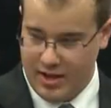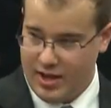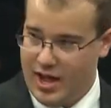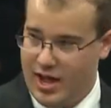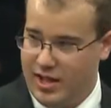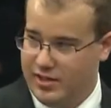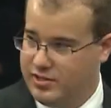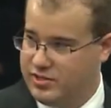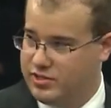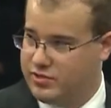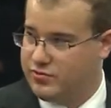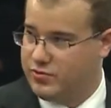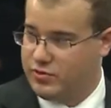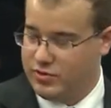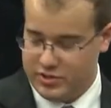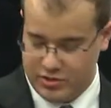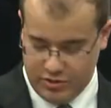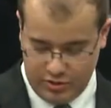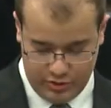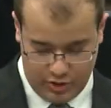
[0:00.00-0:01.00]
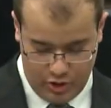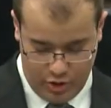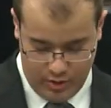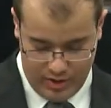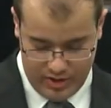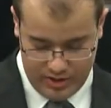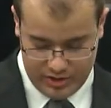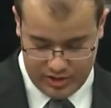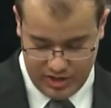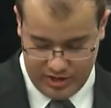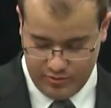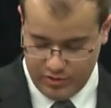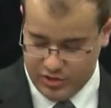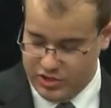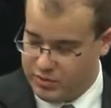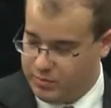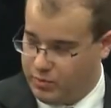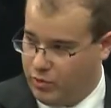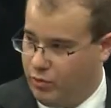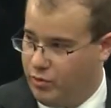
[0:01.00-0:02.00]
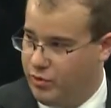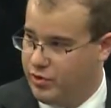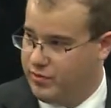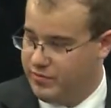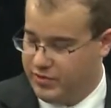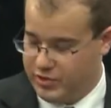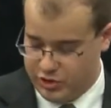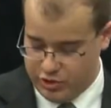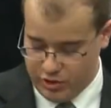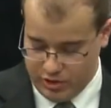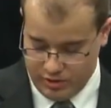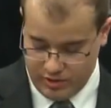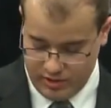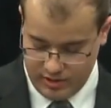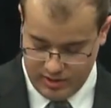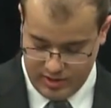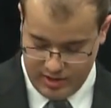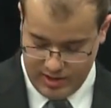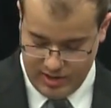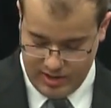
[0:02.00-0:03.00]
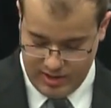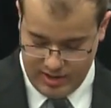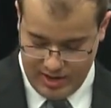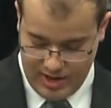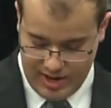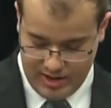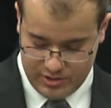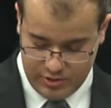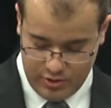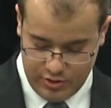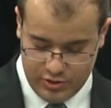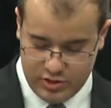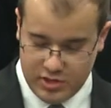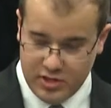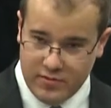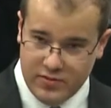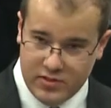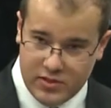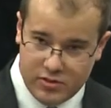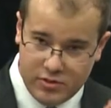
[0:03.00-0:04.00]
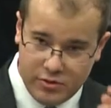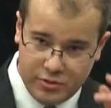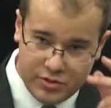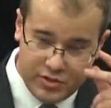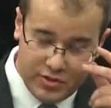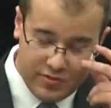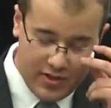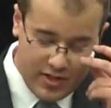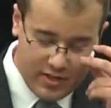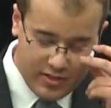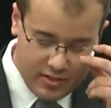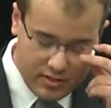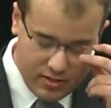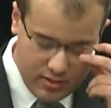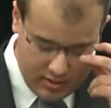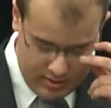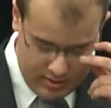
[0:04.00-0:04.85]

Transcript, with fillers: Allen's for its ongoing generous support of the journal and its hosting of this launch event.